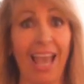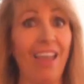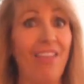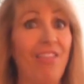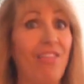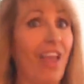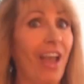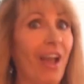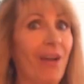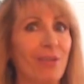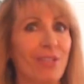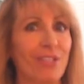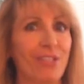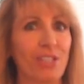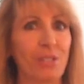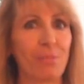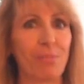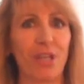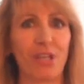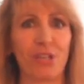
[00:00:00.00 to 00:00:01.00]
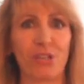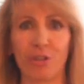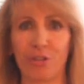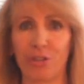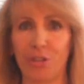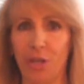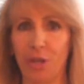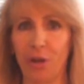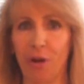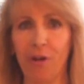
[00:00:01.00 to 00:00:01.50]
And that was a
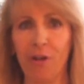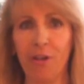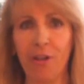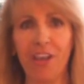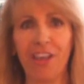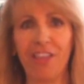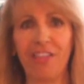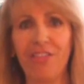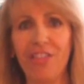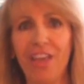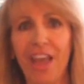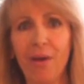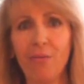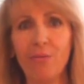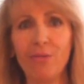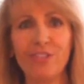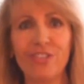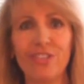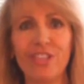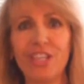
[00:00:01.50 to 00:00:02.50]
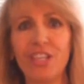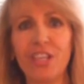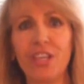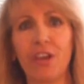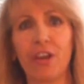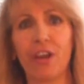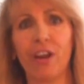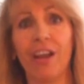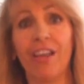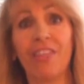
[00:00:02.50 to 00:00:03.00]
special year. That was the
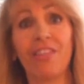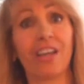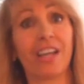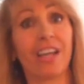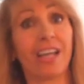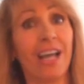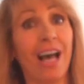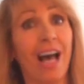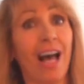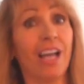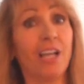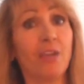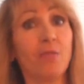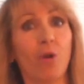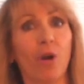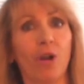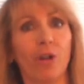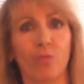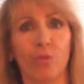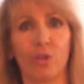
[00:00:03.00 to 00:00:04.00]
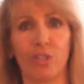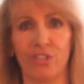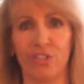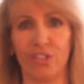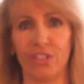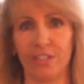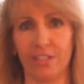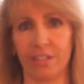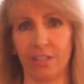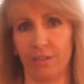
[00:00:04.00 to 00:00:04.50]
year that Chiron was
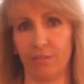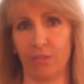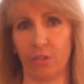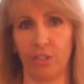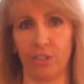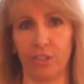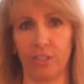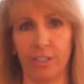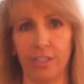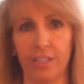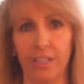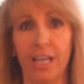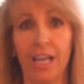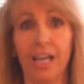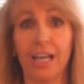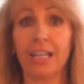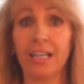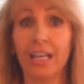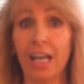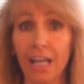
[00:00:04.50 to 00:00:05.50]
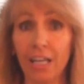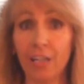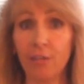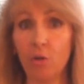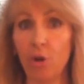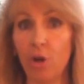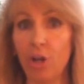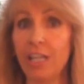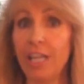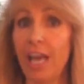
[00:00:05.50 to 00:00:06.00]
discovered.
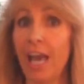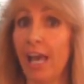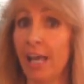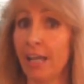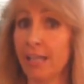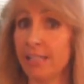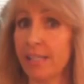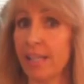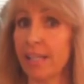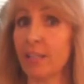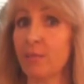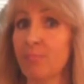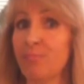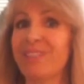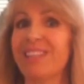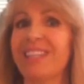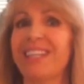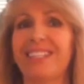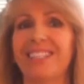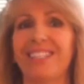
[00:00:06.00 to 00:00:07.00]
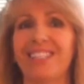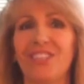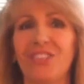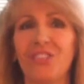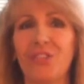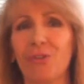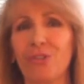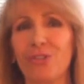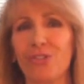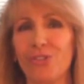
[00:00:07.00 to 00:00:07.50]
Chiron acts like a planet
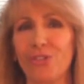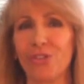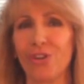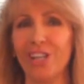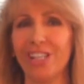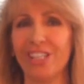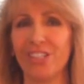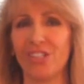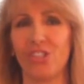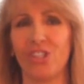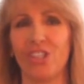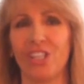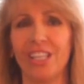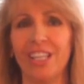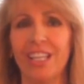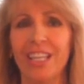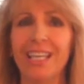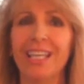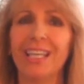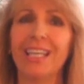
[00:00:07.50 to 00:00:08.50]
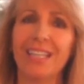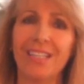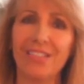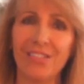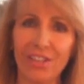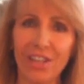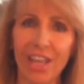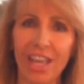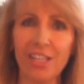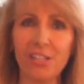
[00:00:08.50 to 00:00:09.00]
in your astrology.
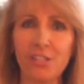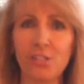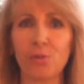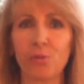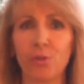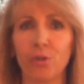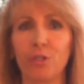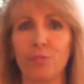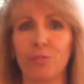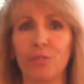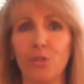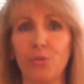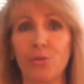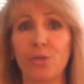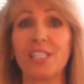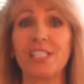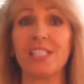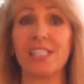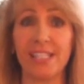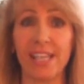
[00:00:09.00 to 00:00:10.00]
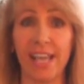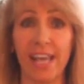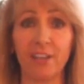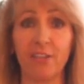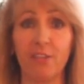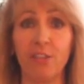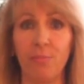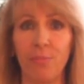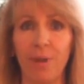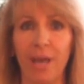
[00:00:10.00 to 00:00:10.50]
He's an asteroid between
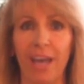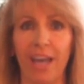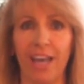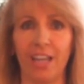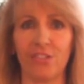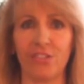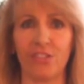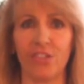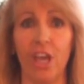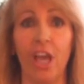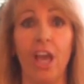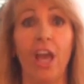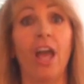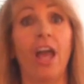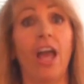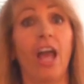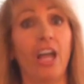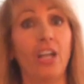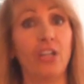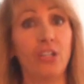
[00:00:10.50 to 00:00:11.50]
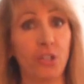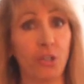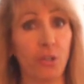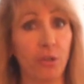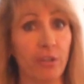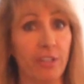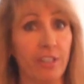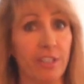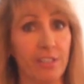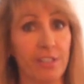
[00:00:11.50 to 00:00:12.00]
Saturn, the past, and
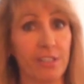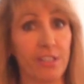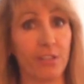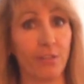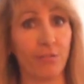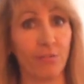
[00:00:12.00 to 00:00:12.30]
Uranus,